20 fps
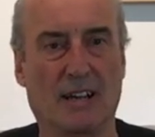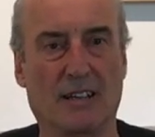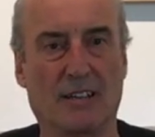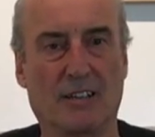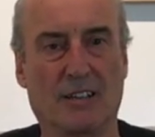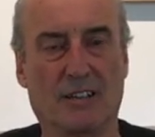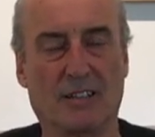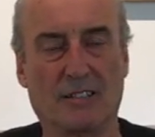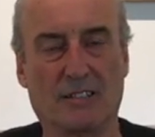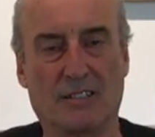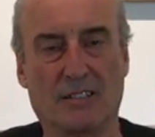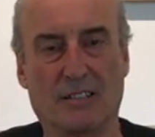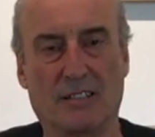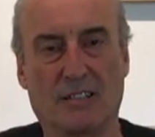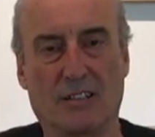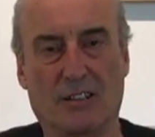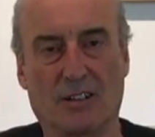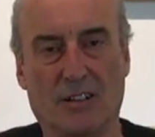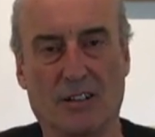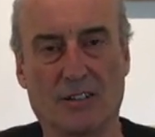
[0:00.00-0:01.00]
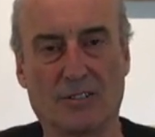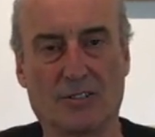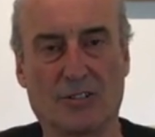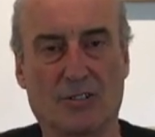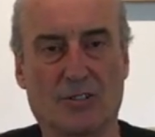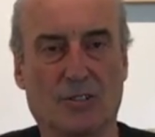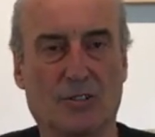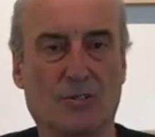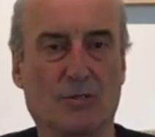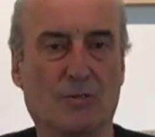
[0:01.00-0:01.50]
You can see that the colours are
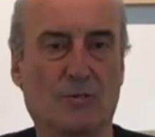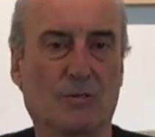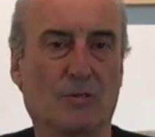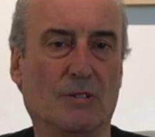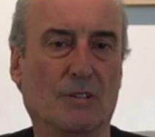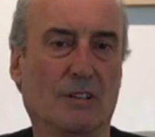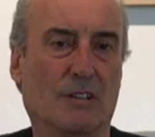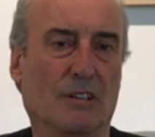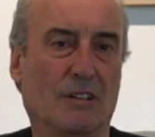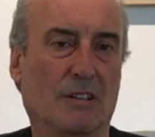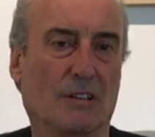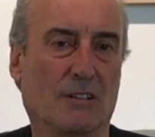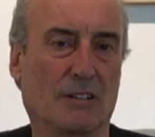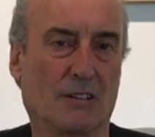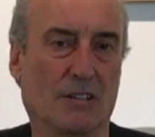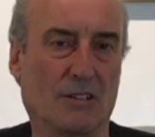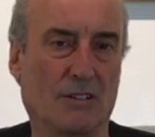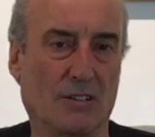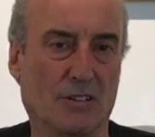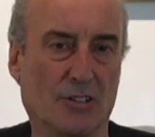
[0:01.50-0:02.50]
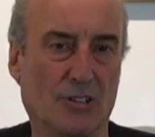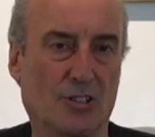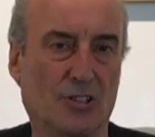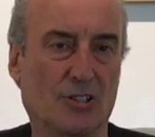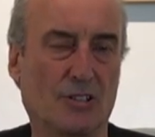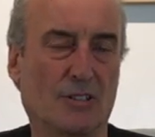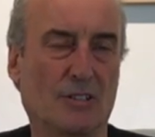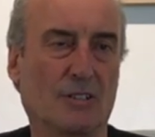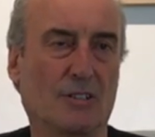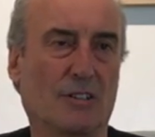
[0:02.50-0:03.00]
true, you can look at the
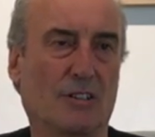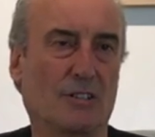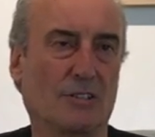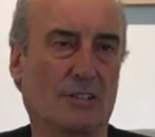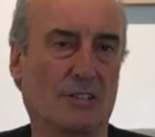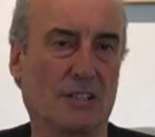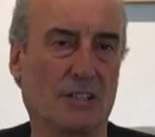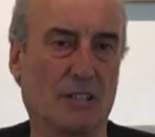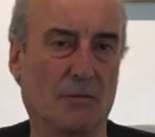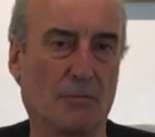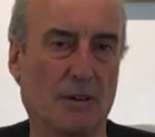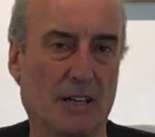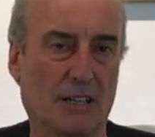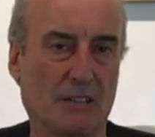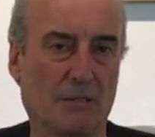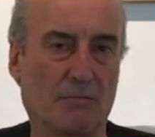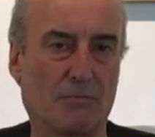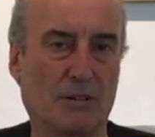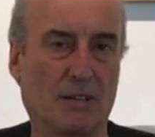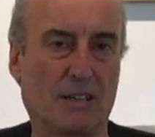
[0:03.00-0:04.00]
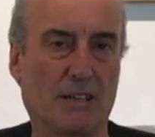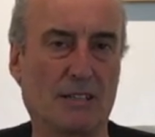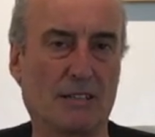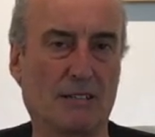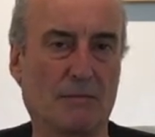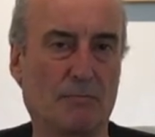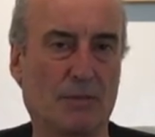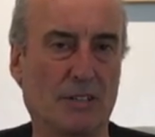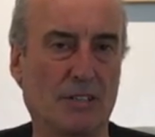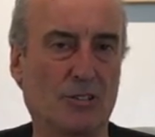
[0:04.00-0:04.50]
condition, you can see the back of
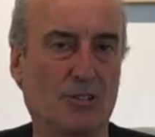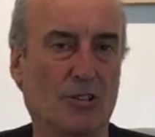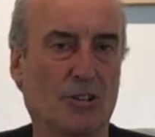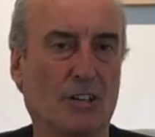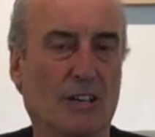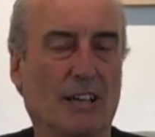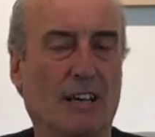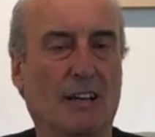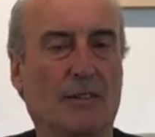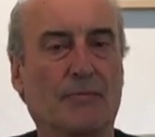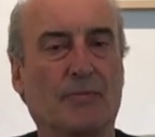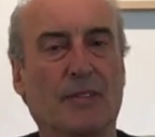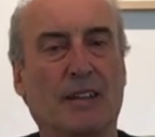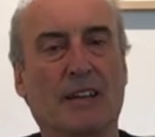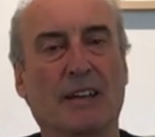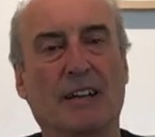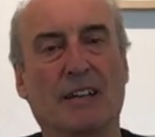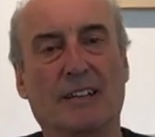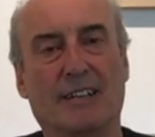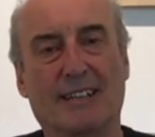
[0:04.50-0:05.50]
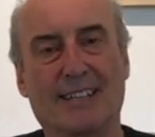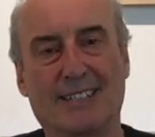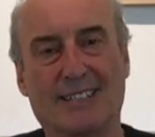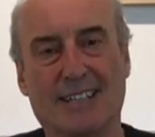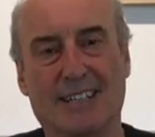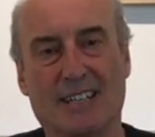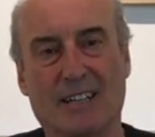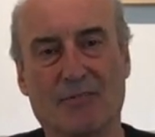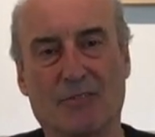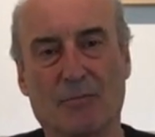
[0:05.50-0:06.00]
the piece, you can get
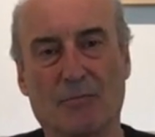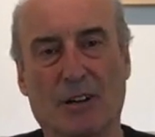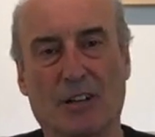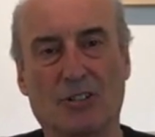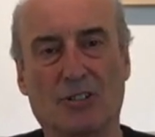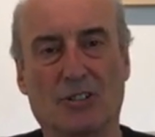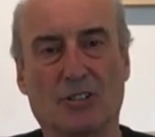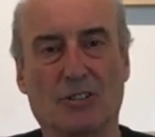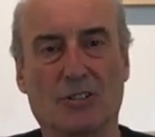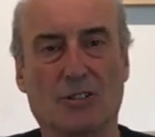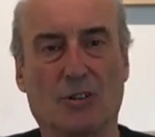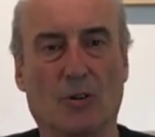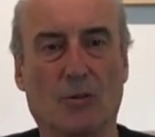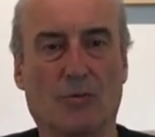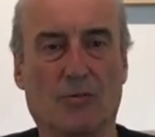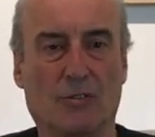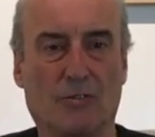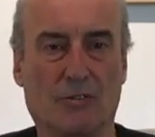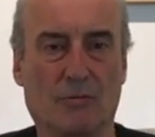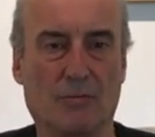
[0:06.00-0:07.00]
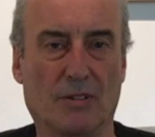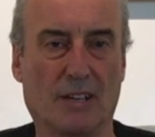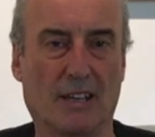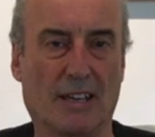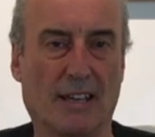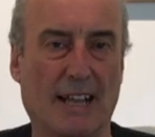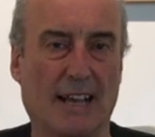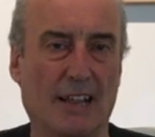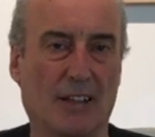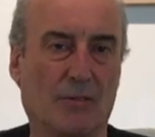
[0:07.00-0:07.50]
detailed information hopefully from the
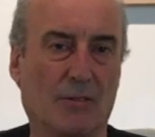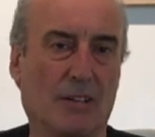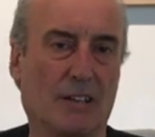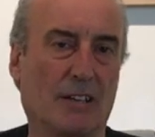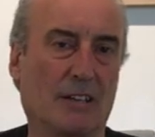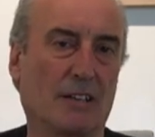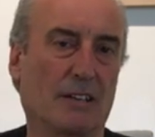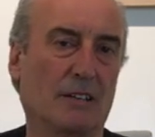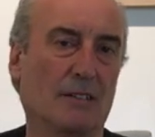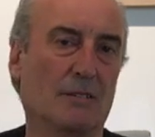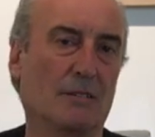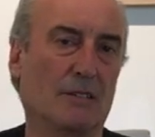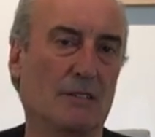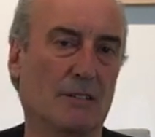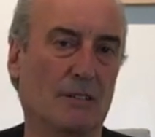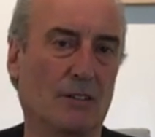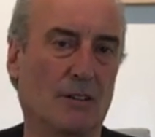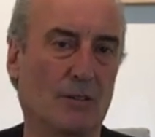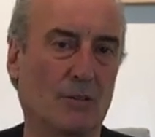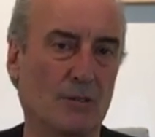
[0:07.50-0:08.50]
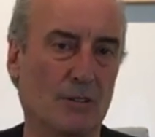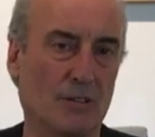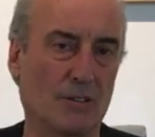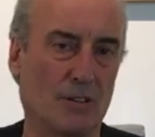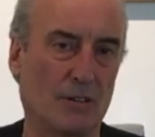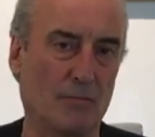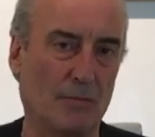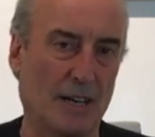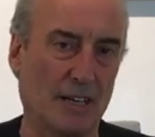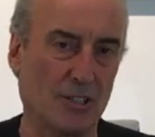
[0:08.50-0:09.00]
gallery
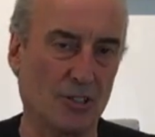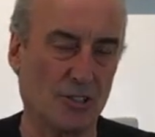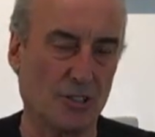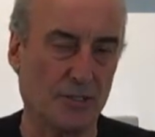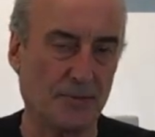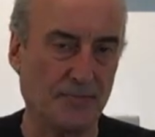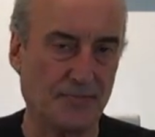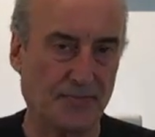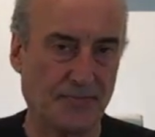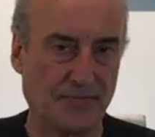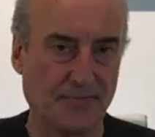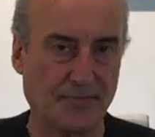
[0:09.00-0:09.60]
owner or manager.